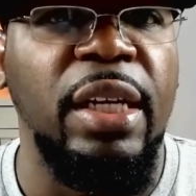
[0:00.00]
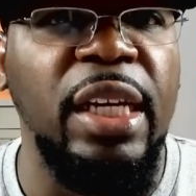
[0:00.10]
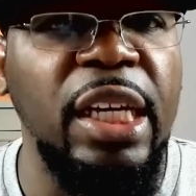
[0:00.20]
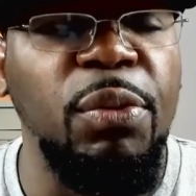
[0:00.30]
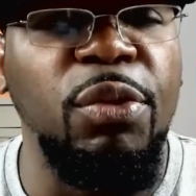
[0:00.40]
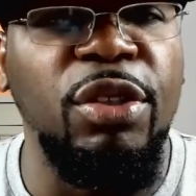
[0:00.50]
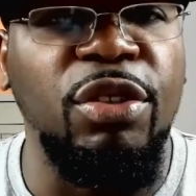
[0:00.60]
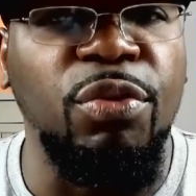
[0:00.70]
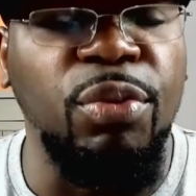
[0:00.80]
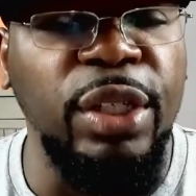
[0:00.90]
it
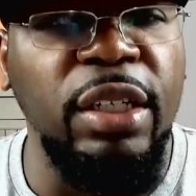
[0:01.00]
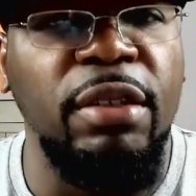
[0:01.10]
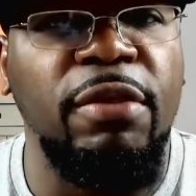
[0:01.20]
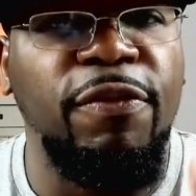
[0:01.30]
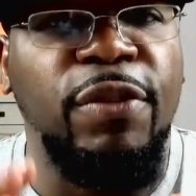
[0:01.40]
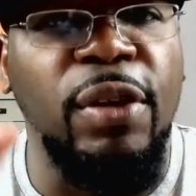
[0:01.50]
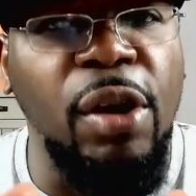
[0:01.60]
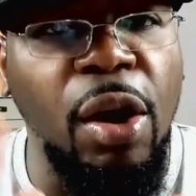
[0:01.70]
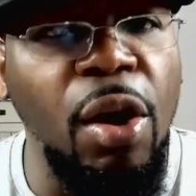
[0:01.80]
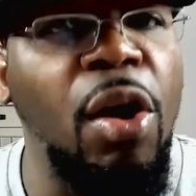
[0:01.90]
was real for
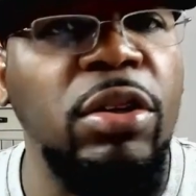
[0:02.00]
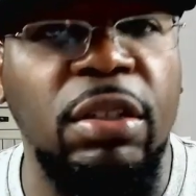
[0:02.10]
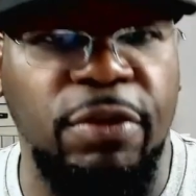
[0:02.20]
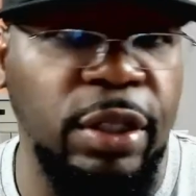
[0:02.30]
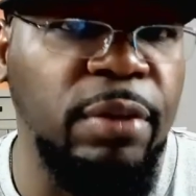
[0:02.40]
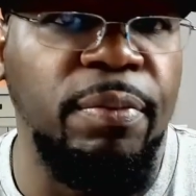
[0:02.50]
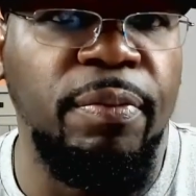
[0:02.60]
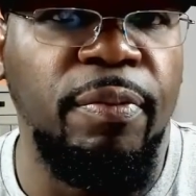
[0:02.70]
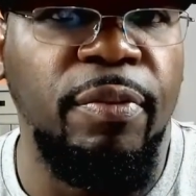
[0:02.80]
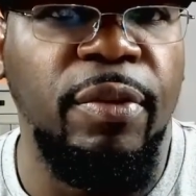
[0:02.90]
all of them.
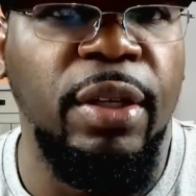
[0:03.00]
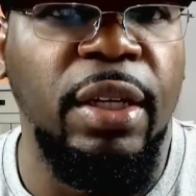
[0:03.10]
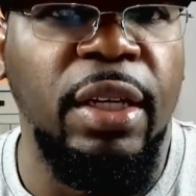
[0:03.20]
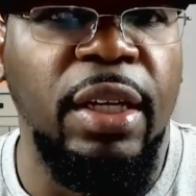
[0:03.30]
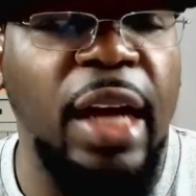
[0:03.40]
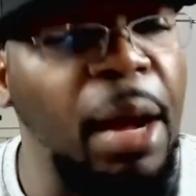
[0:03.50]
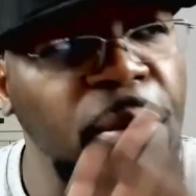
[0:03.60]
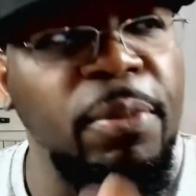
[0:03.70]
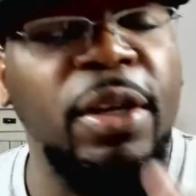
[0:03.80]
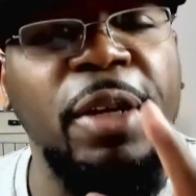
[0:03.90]
I
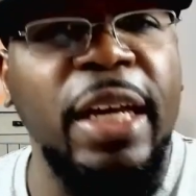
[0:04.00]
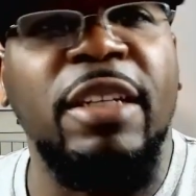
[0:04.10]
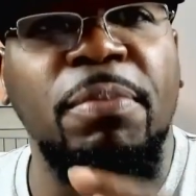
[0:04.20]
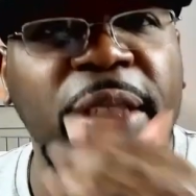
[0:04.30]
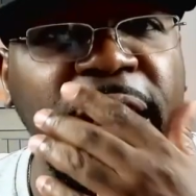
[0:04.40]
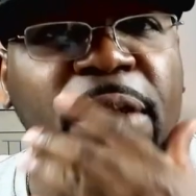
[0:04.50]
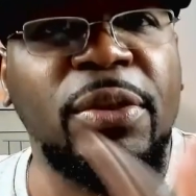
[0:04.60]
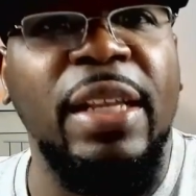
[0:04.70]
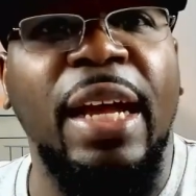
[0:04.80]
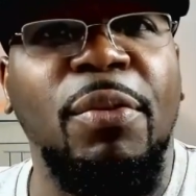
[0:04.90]
remember, yeah, because Melina was like,